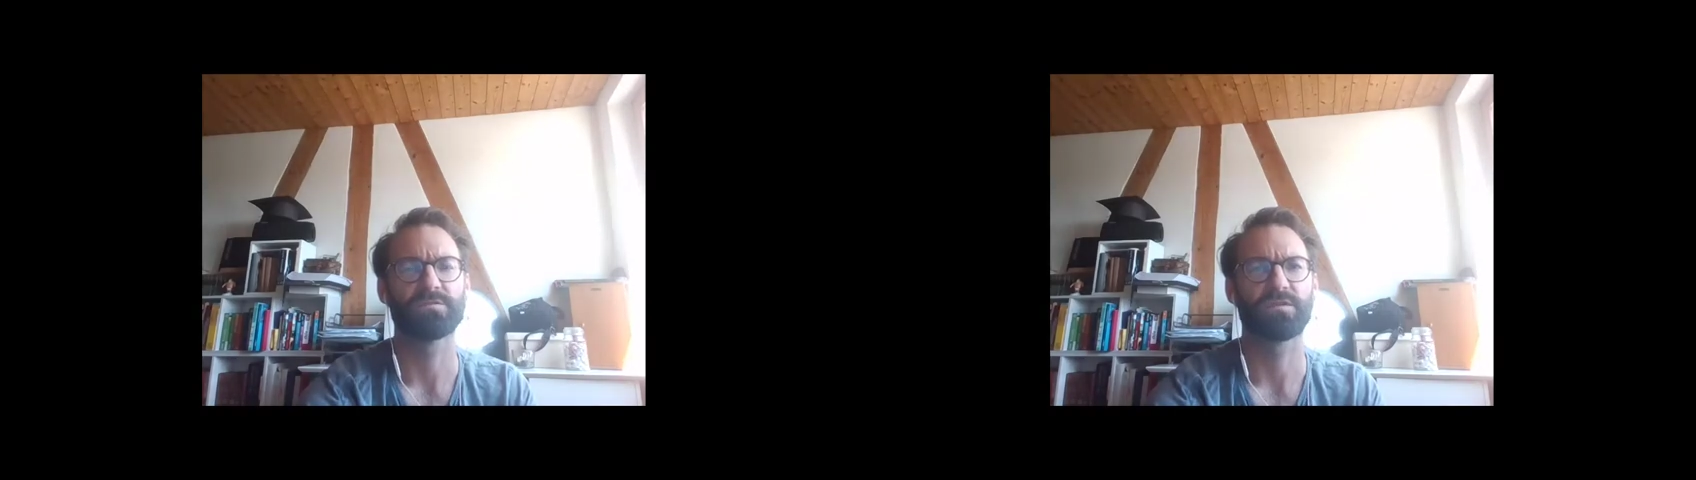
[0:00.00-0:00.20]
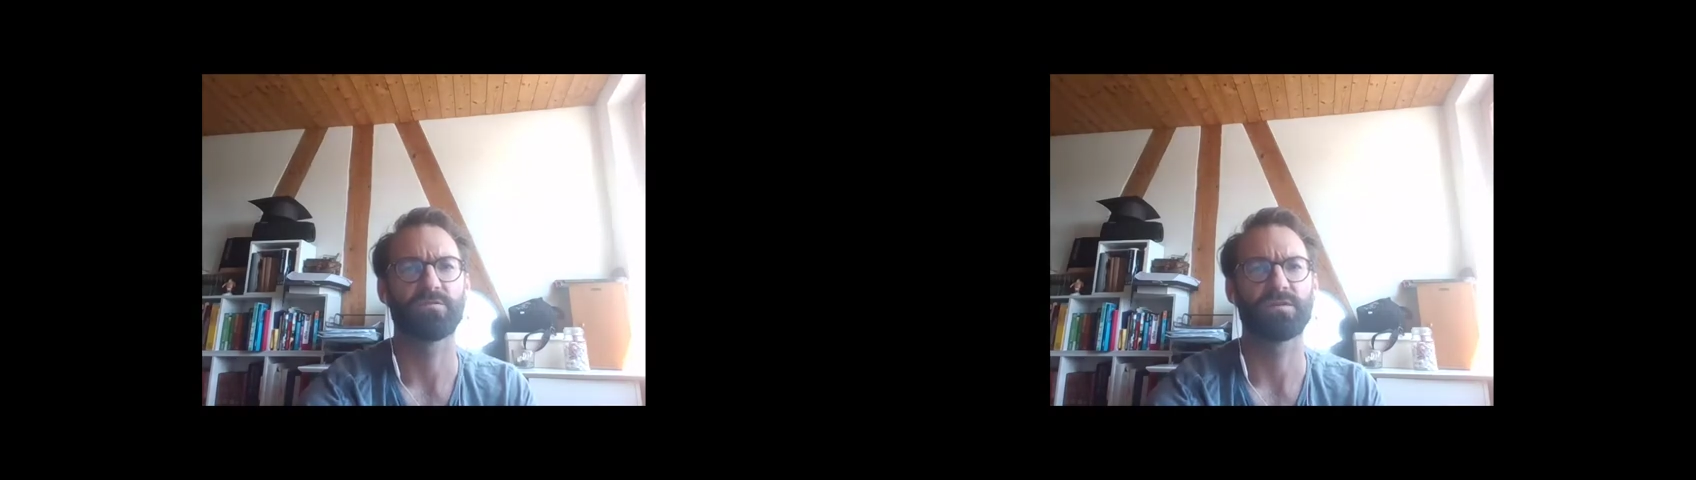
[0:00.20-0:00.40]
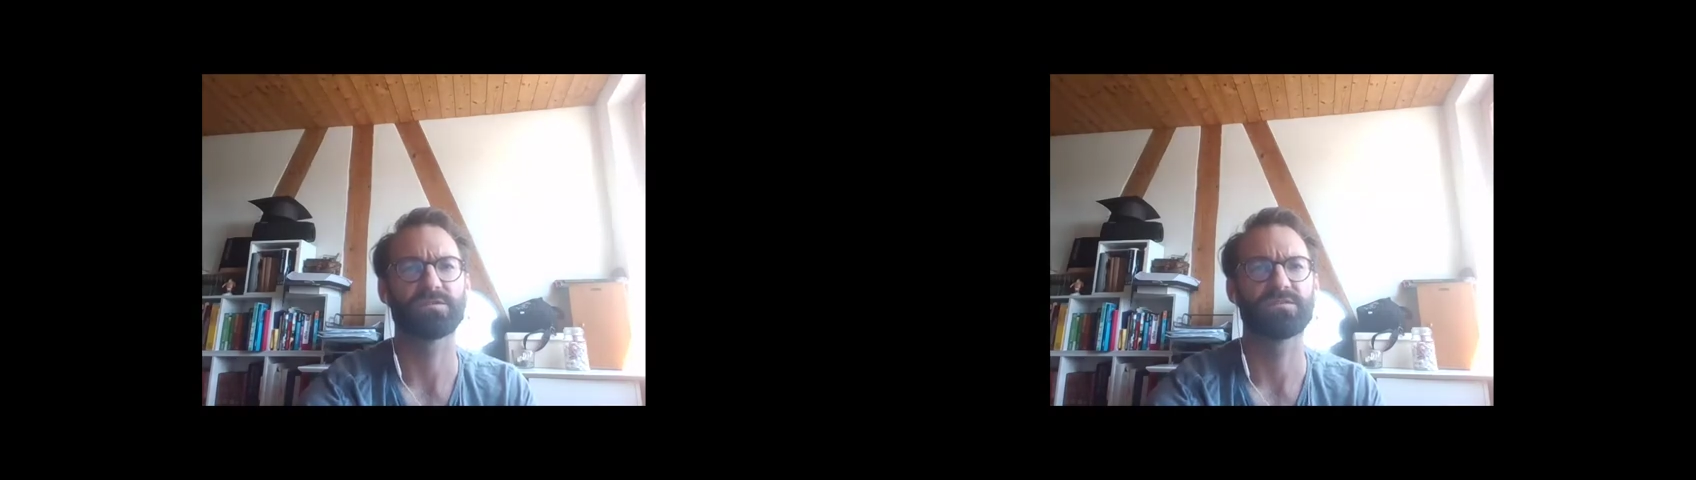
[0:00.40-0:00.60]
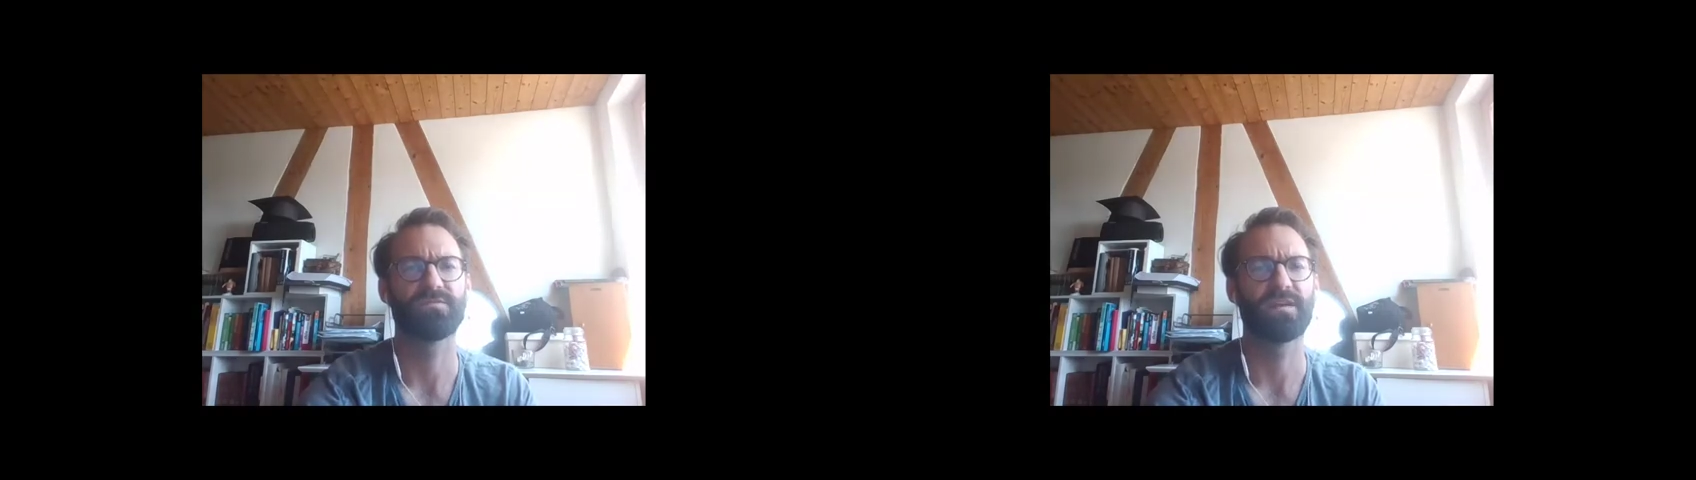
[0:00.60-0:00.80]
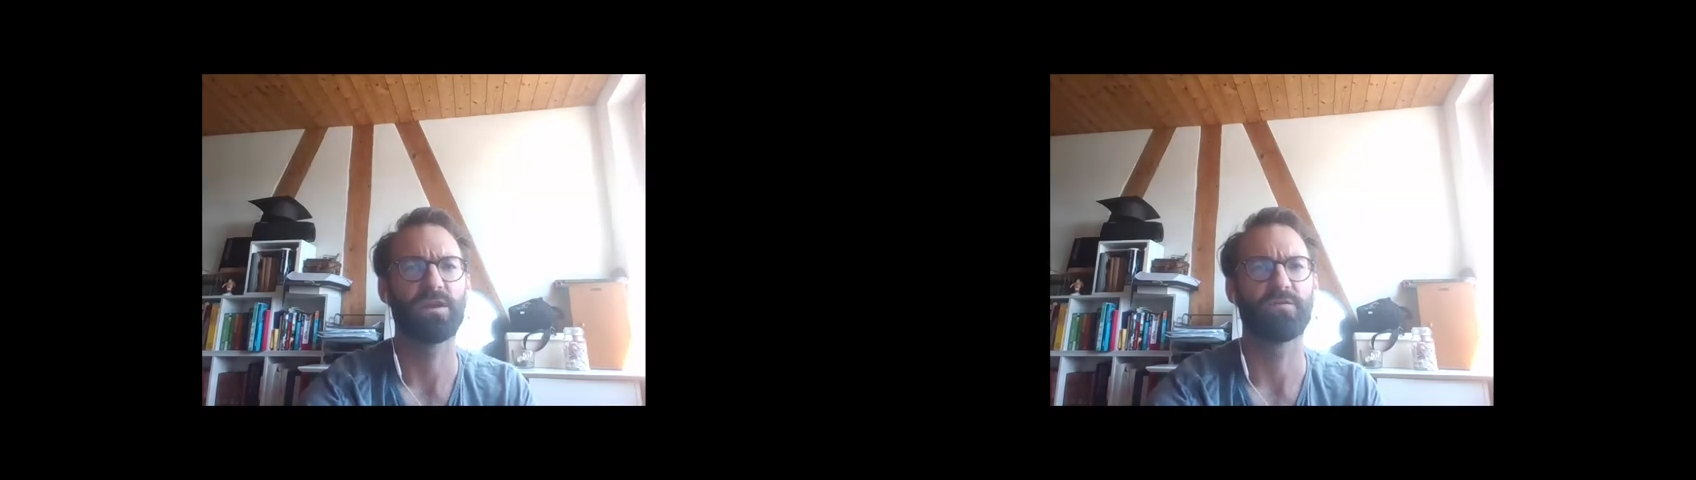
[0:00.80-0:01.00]
So you can watch this
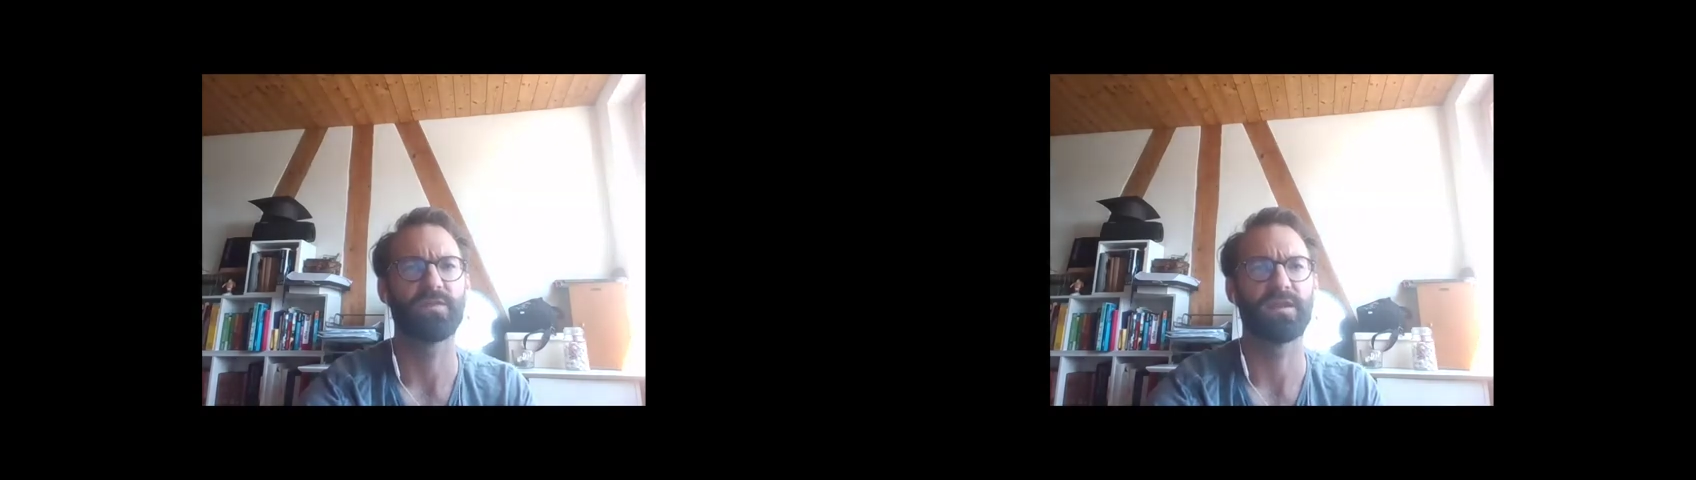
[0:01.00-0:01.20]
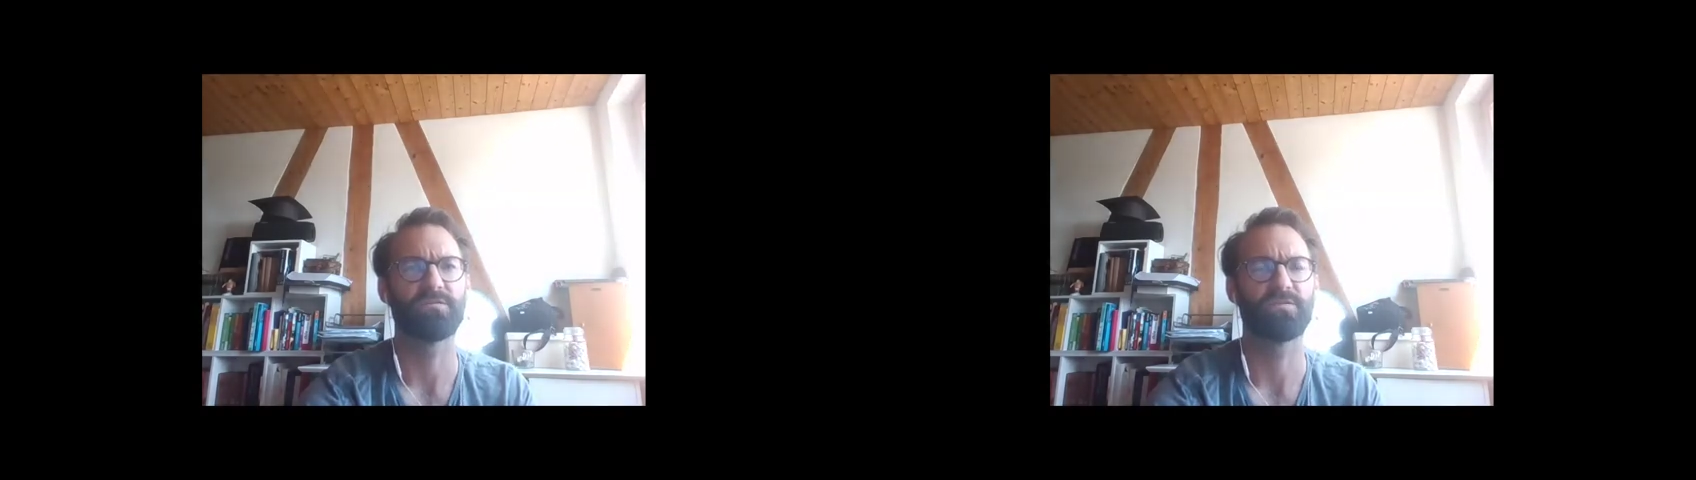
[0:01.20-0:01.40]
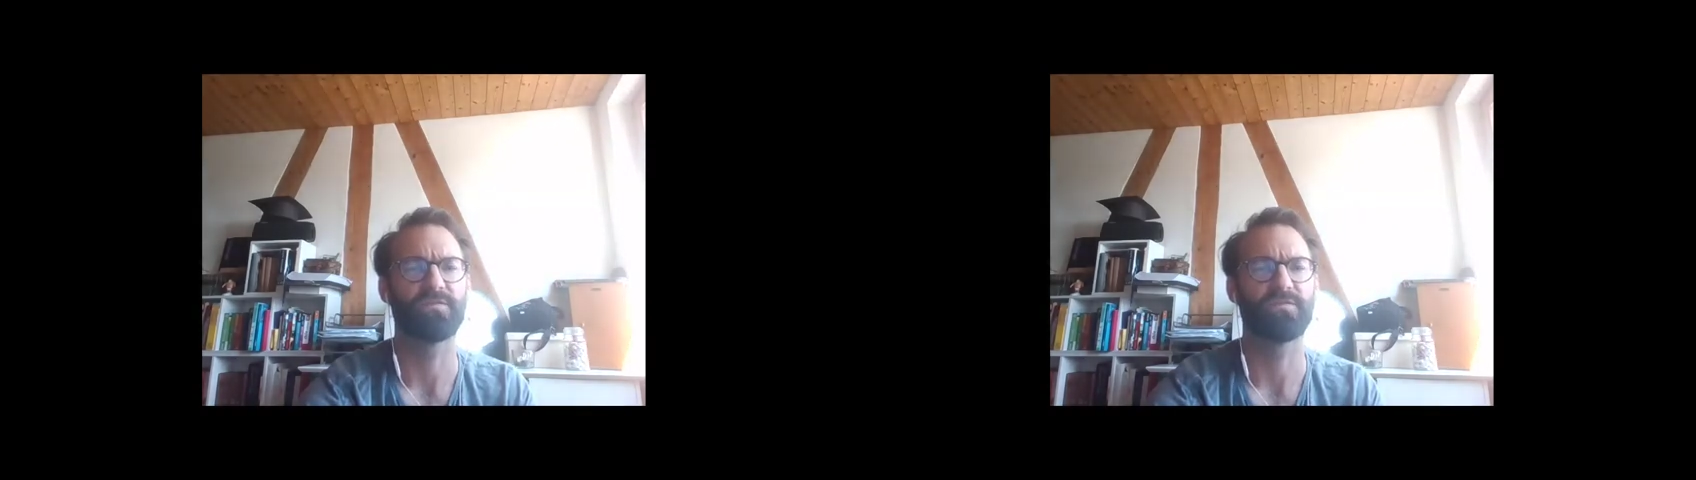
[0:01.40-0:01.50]
video, and then if you